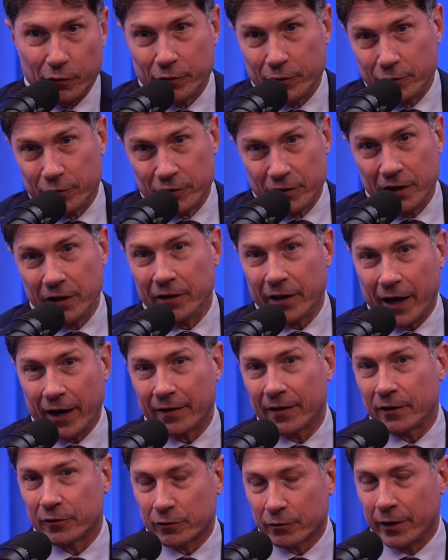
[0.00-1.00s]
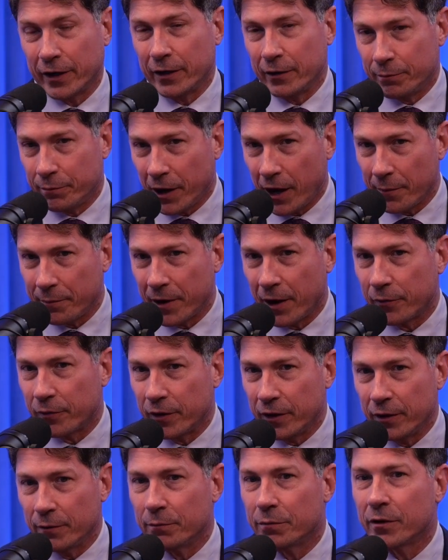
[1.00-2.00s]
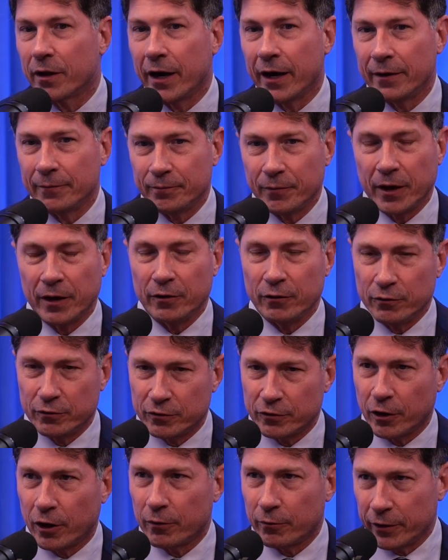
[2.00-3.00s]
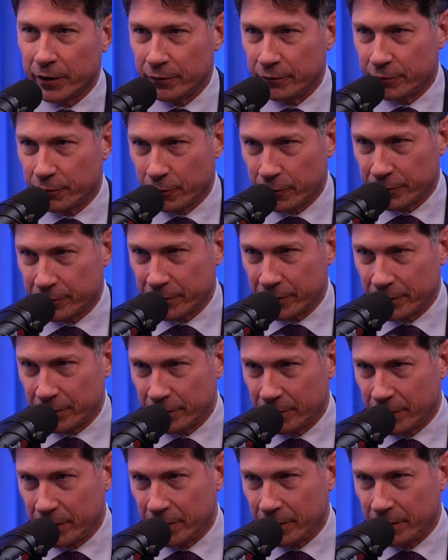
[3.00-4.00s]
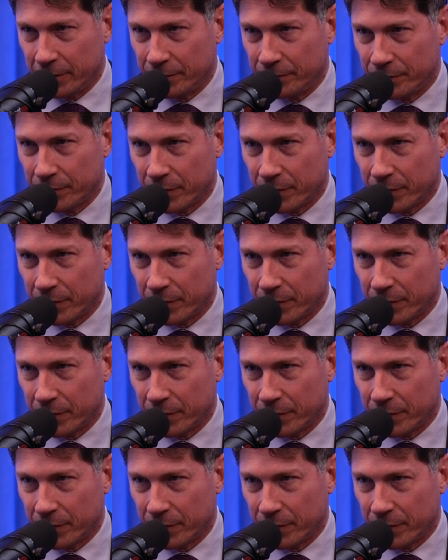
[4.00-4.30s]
if you see that, that's great. You pop out the implant, and you start reinforcing the